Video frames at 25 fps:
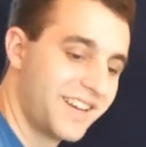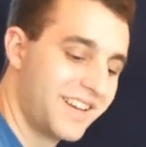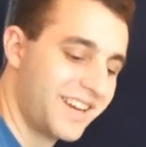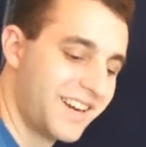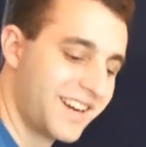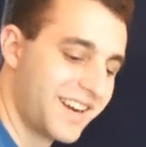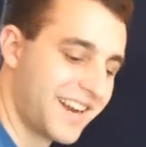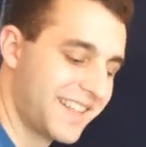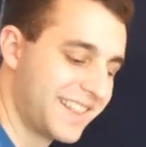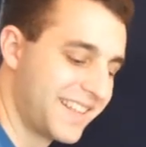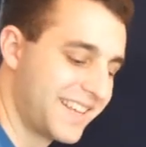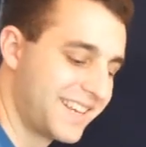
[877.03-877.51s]

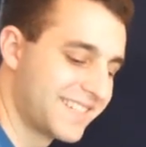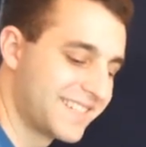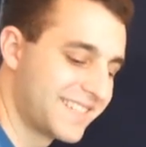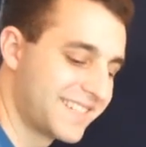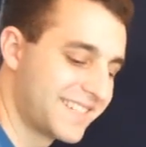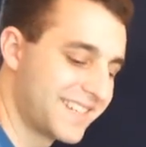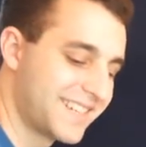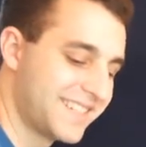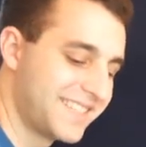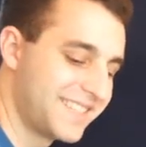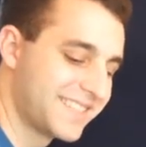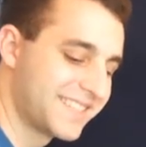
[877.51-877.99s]
All right, ladies
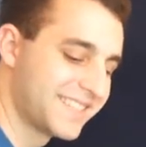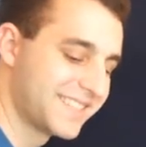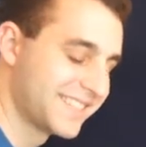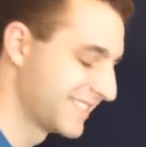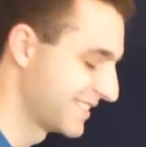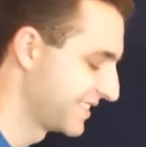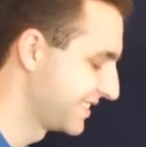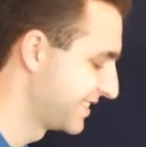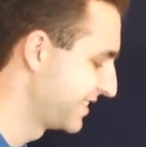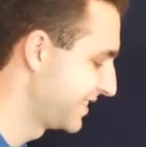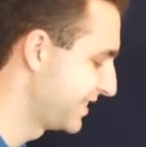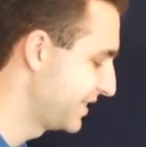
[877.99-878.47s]
and gents,
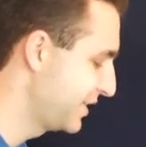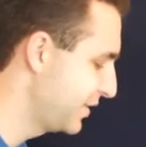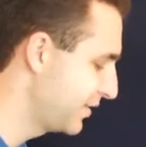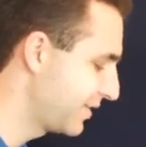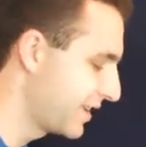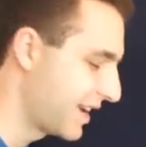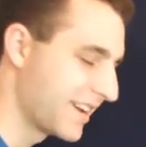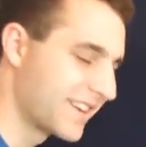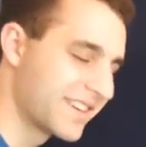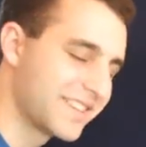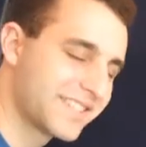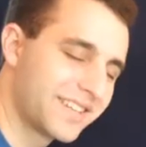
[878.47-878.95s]

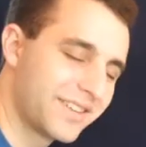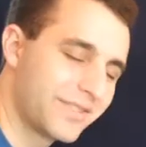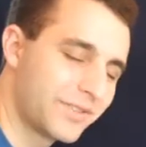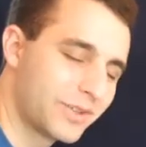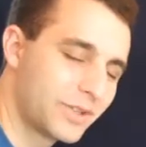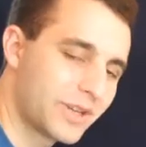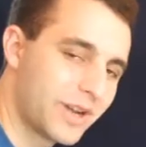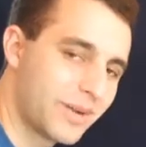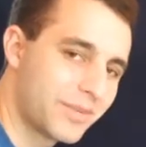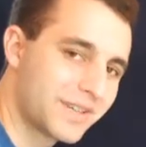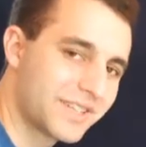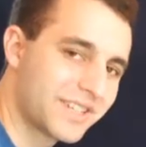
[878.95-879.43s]
you've got yourself a
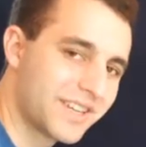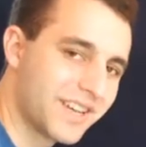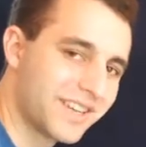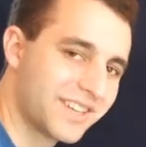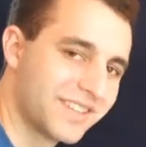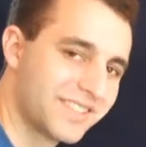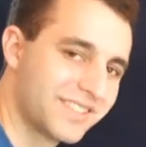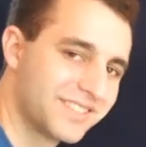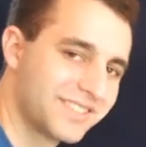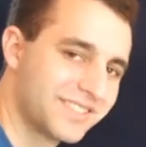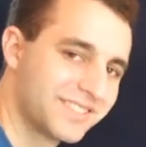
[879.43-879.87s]
trebuchet.